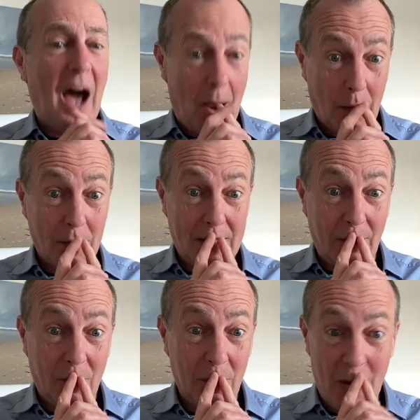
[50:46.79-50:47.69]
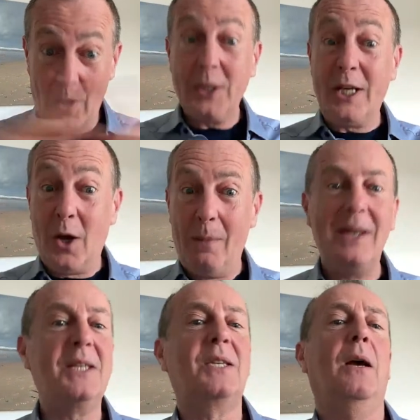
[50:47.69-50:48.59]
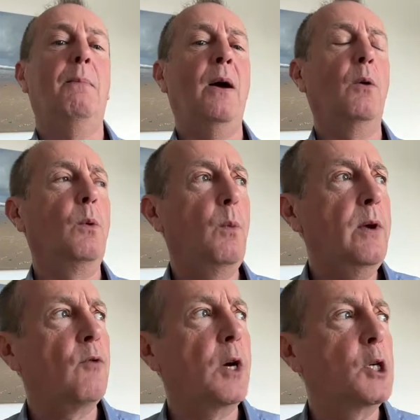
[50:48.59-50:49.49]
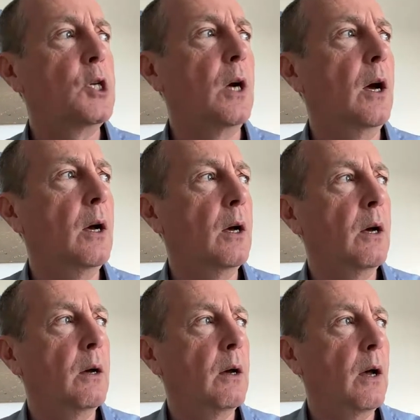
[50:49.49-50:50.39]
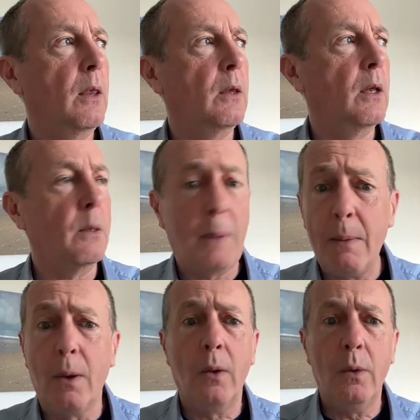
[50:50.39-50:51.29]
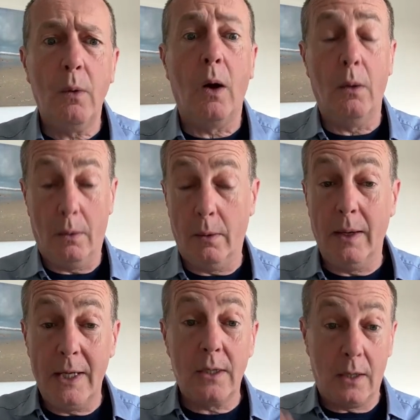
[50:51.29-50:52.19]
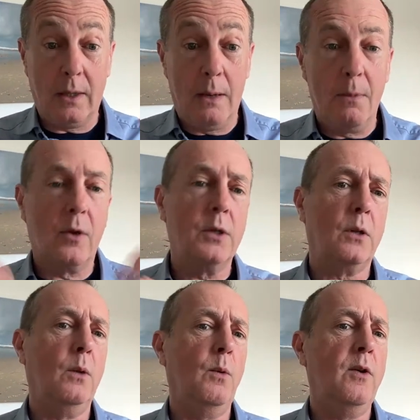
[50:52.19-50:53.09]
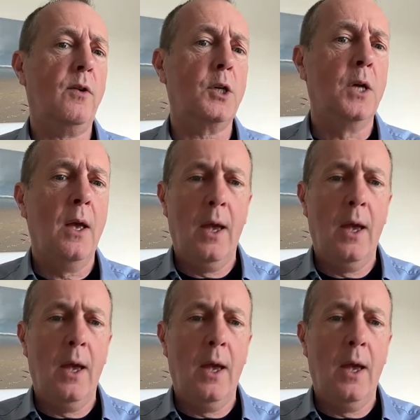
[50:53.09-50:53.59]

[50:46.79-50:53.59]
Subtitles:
I got several nasty comments about the Windrush and the people on the, or at least the immigrants on the Windrush.